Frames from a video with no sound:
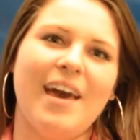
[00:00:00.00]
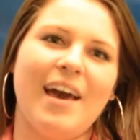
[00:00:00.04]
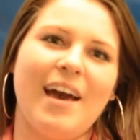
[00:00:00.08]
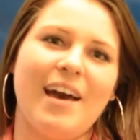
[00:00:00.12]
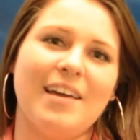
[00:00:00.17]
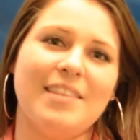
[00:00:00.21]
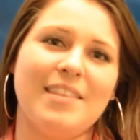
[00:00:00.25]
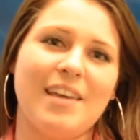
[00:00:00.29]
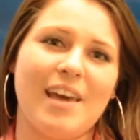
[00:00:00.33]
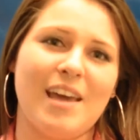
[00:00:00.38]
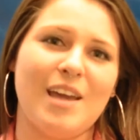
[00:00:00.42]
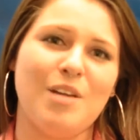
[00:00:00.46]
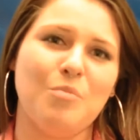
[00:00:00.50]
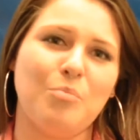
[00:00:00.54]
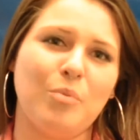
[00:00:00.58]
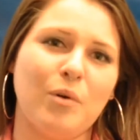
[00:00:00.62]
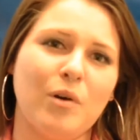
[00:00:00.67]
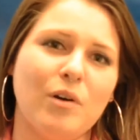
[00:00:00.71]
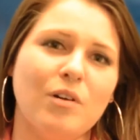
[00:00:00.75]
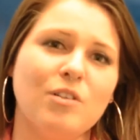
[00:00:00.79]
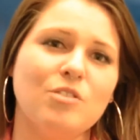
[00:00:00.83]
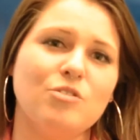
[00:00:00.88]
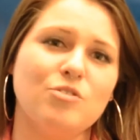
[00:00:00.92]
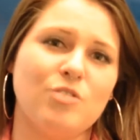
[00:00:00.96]
At the
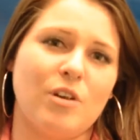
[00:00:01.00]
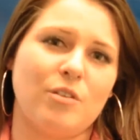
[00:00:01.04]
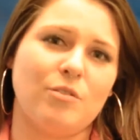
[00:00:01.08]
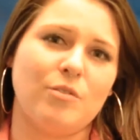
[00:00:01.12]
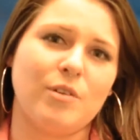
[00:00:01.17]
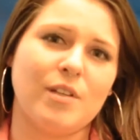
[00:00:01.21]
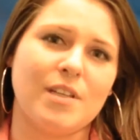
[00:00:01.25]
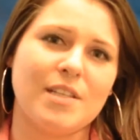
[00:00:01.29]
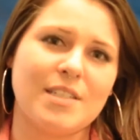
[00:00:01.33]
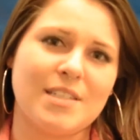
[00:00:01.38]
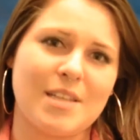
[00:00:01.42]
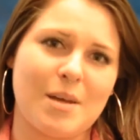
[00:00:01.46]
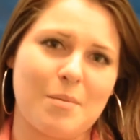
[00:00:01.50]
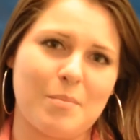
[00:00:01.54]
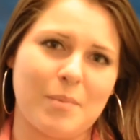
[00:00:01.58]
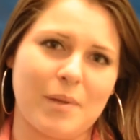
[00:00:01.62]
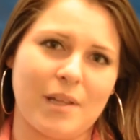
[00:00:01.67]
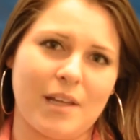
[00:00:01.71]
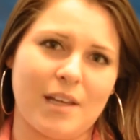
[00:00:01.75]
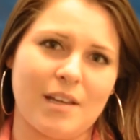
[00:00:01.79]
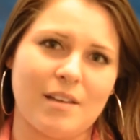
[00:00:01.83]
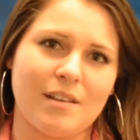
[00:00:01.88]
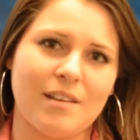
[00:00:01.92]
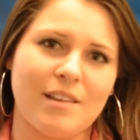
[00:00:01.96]
April General
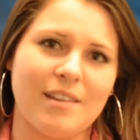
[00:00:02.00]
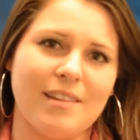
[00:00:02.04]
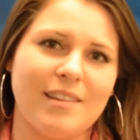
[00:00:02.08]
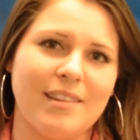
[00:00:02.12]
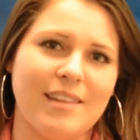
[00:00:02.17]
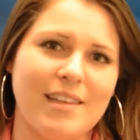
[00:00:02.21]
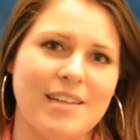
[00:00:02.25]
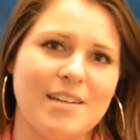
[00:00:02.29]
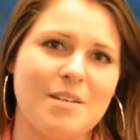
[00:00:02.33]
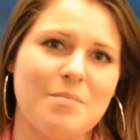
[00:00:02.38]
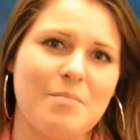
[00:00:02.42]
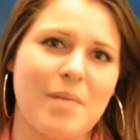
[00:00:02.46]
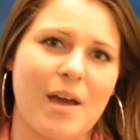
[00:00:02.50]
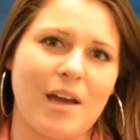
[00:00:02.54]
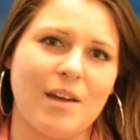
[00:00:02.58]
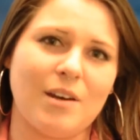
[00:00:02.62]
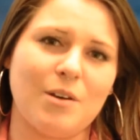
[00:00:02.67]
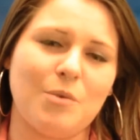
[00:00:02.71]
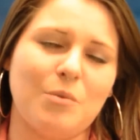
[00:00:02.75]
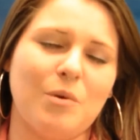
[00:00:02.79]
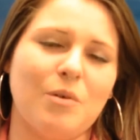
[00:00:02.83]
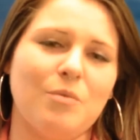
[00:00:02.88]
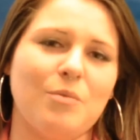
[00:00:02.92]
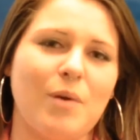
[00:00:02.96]
Assembly, Lead
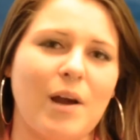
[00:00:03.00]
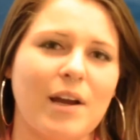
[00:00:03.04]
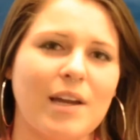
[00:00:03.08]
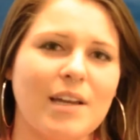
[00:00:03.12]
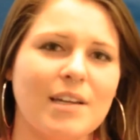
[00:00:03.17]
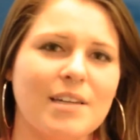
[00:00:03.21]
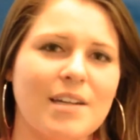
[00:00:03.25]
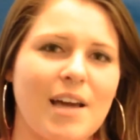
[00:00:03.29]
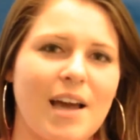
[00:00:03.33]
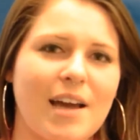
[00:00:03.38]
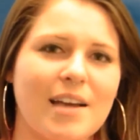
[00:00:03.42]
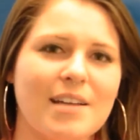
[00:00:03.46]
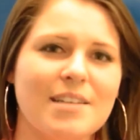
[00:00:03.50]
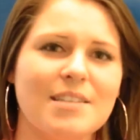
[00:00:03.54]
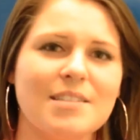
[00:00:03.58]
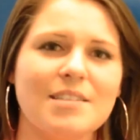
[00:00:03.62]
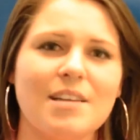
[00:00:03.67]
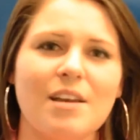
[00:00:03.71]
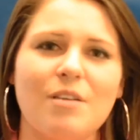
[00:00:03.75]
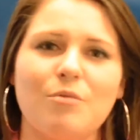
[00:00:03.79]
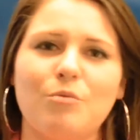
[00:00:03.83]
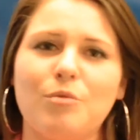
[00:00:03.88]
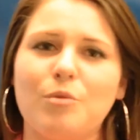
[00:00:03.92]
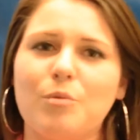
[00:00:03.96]
MN will recognize
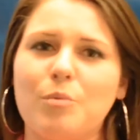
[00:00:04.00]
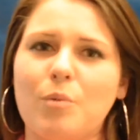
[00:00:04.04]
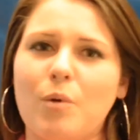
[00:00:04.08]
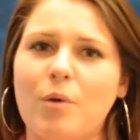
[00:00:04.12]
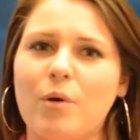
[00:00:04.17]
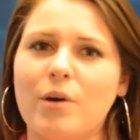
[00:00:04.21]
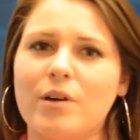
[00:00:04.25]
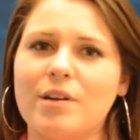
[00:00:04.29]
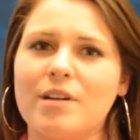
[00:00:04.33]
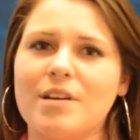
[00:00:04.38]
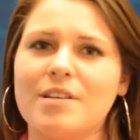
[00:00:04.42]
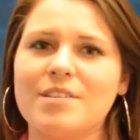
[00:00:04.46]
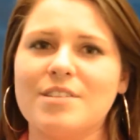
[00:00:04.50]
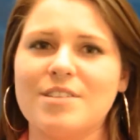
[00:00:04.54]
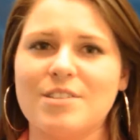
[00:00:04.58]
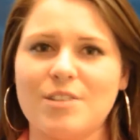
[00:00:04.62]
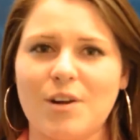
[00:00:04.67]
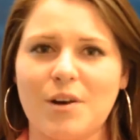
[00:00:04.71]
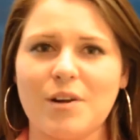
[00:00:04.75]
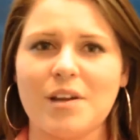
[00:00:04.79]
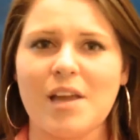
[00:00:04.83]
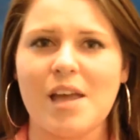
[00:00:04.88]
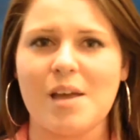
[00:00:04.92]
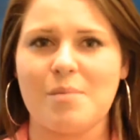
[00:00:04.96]
and reward
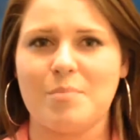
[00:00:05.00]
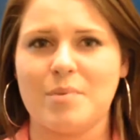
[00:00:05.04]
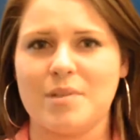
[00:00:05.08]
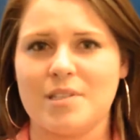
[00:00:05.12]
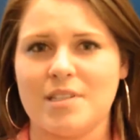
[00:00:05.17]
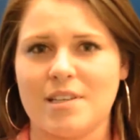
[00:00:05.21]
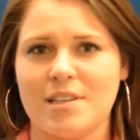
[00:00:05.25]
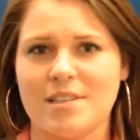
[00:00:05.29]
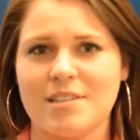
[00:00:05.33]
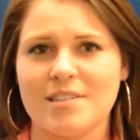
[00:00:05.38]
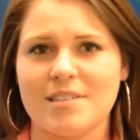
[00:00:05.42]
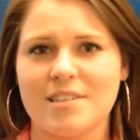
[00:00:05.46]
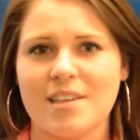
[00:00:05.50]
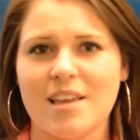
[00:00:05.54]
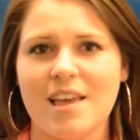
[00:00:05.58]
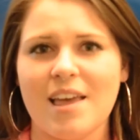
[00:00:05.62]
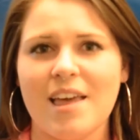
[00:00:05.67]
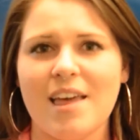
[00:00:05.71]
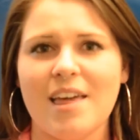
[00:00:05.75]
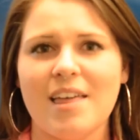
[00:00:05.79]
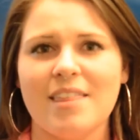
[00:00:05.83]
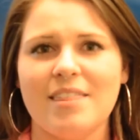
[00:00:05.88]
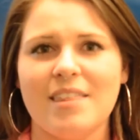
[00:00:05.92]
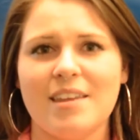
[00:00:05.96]
STAR campuses
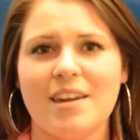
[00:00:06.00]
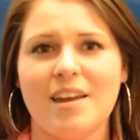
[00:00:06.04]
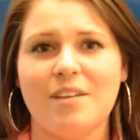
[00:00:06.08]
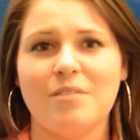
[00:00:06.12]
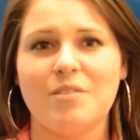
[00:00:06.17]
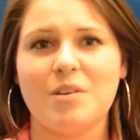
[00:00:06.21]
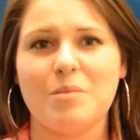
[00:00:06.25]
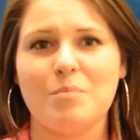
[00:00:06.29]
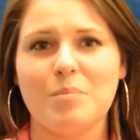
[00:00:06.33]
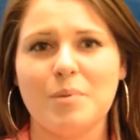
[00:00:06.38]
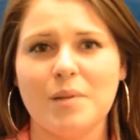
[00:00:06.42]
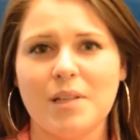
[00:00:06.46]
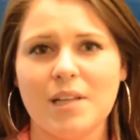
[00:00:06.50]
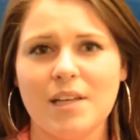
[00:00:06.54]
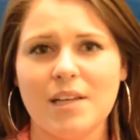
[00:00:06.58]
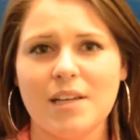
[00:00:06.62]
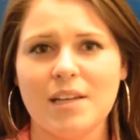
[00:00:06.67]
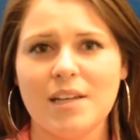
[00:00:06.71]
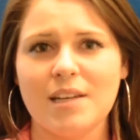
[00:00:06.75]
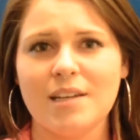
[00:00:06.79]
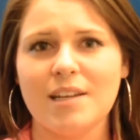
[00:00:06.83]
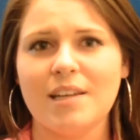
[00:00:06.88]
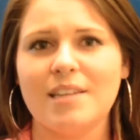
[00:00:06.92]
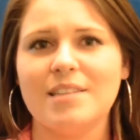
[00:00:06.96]
that have
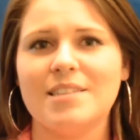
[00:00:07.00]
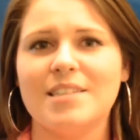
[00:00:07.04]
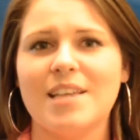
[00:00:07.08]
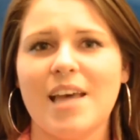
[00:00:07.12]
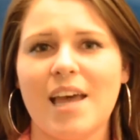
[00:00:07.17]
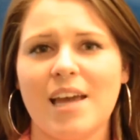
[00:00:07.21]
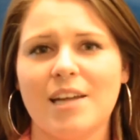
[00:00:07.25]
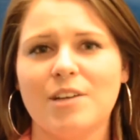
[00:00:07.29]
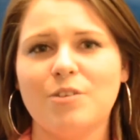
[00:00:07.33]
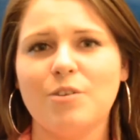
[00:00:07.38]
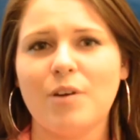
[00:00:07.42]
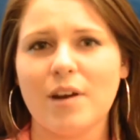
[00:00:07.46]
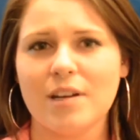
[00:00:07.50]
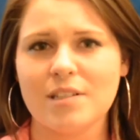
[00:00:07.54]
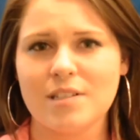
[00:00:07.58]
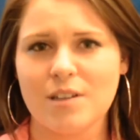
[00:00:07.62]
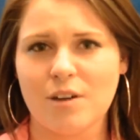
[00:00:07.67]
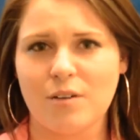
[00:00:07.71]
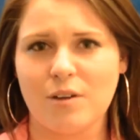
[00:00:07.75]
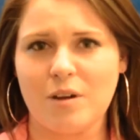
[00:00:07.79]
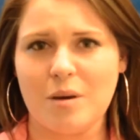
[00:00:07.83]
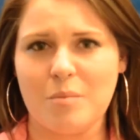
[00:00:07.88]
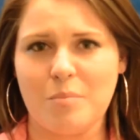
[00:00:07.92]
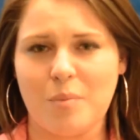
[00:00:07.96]
completed 10
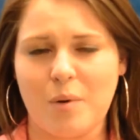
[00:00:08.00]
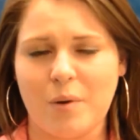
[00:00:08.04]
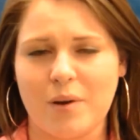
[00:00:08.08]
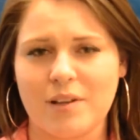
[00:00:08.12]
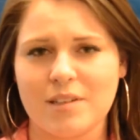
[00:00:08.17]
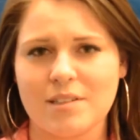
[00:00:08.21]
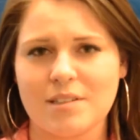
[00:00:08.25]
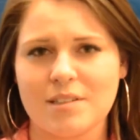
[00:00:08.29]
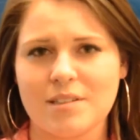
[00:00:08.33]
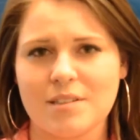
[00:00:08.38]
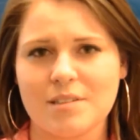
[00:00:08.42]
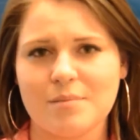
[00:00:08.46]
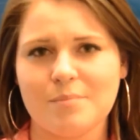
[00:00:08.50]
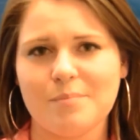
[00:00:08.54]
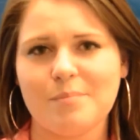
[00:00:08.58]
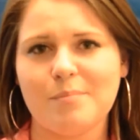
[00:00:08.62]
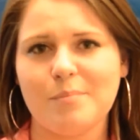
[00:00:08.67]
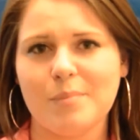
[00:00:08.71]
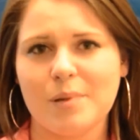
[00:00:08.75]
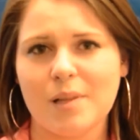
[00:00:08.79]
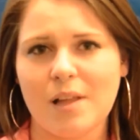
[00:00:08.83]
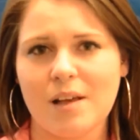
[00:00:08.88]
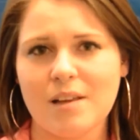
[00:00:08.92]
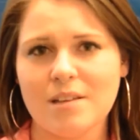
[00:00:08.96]
criteria points.
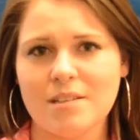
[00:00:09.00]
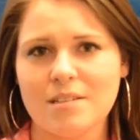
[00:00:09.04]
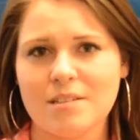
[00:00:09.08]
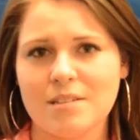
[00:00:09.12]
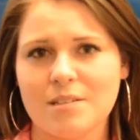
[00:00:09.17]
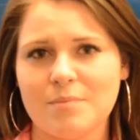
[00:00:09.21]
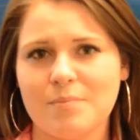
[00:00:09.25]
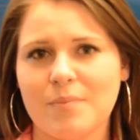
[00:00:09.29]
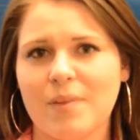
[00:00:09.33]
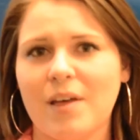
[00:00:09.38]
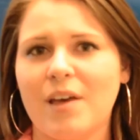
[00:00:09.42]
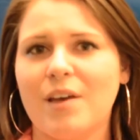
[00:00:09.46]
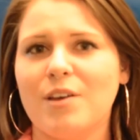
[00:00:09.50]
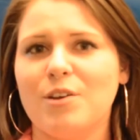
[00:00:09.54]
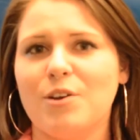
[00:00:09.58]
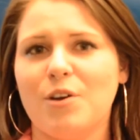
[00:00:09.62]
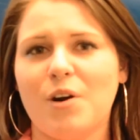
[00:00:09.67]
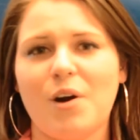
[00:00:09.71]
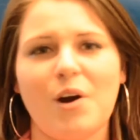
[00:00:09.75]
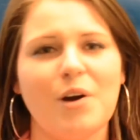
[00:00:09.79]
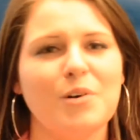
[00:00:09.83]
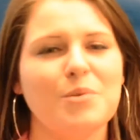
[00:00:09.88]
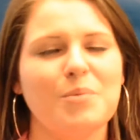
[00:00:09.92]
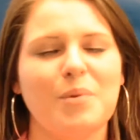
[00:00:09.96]
Plus, your
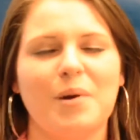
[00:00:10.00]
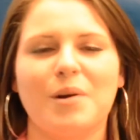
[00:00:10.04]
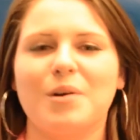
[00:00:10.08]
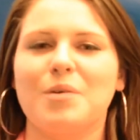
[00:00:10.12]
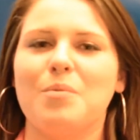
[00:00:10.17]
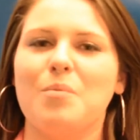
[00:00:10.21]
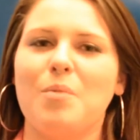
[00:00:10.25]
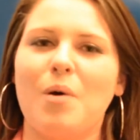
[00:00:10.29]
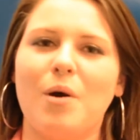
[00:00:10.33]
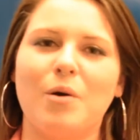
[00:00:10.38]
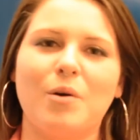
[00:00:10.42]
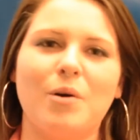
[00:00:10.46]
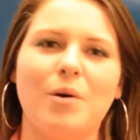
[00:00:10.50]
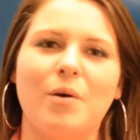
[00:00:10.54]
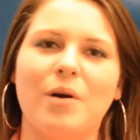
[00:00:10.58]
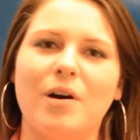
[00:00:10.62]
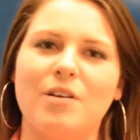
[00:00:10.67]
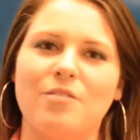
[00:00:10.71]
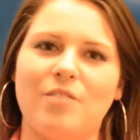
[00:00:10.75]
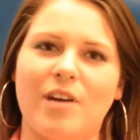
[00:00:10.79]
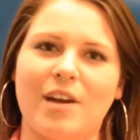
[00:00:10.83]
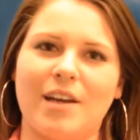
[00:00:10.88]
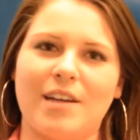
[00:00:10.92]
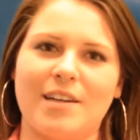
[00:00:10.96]
hard work won't go
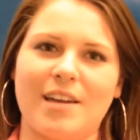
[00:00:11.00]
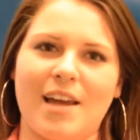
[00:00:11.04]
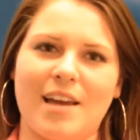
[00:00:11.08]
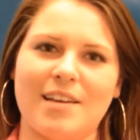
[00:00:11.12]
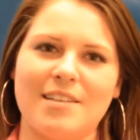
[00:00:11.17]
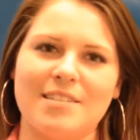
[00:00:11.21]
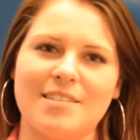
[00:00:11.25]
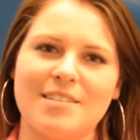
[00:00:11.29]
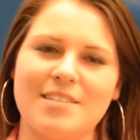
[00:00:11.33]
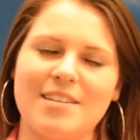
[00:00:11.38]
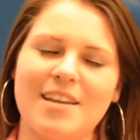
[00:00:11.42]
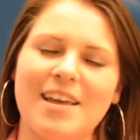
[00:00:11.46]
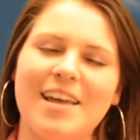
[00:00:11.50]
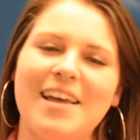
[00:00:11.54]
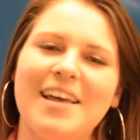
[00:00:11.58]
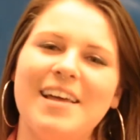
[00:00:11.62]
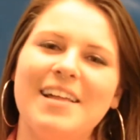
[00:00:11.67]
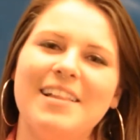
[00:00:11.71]
unrecognized.